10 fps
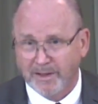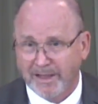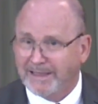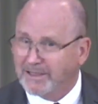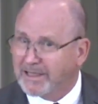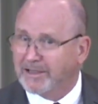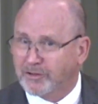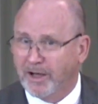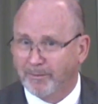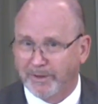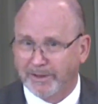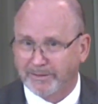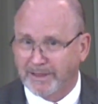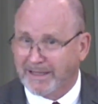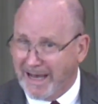And he said something
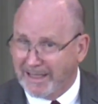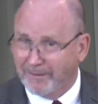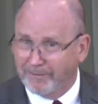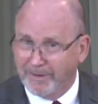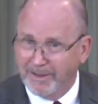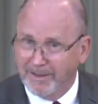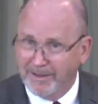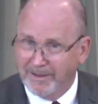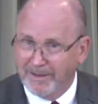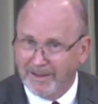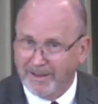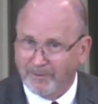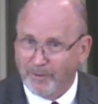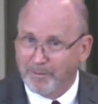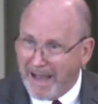that kind of
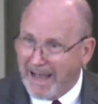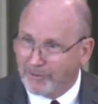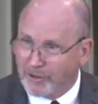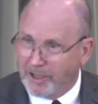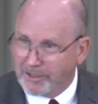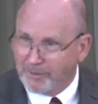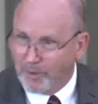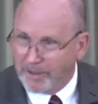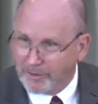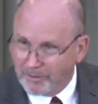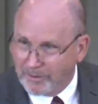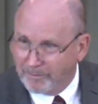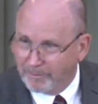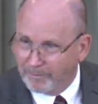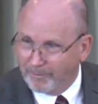reminds us of what the
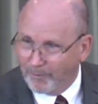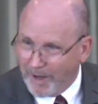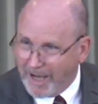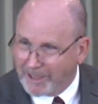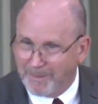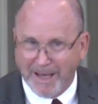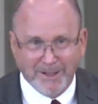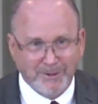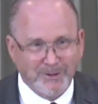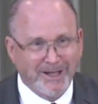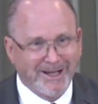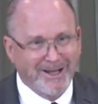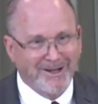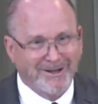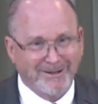wise man is saying
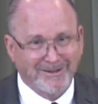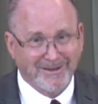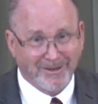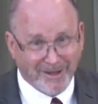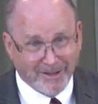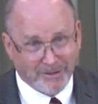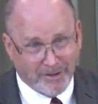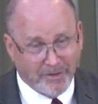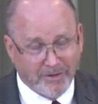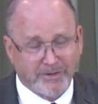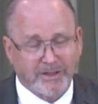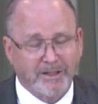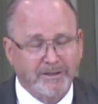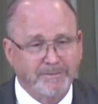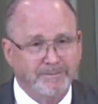here the things under the
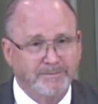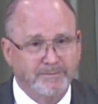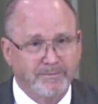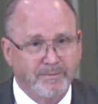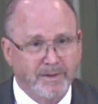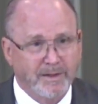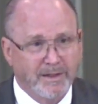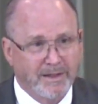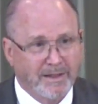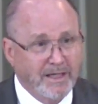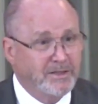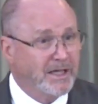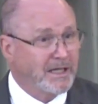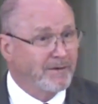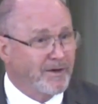sun. He
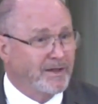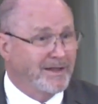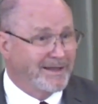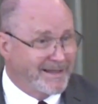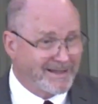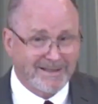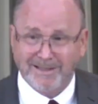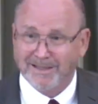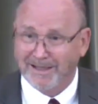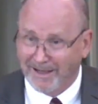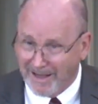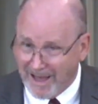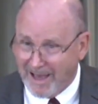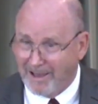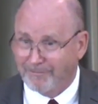said, If in this
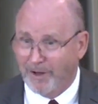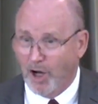life